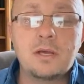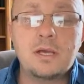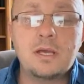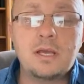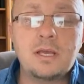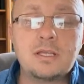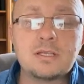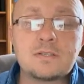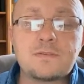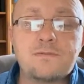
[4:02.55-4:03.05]

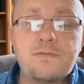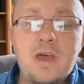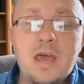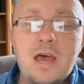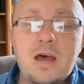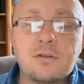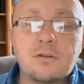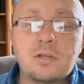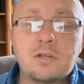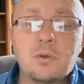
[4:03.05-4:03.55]
It is
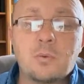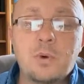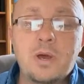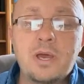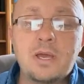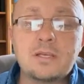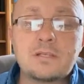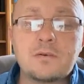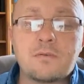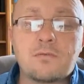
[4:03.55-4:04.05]
found in the
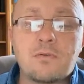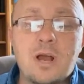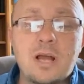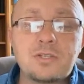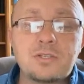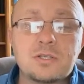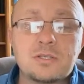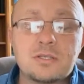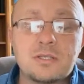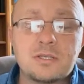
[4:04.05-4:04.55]
ways of
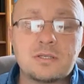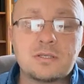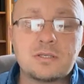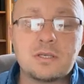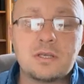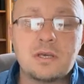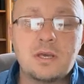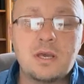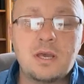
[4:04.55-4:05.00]
righteousness.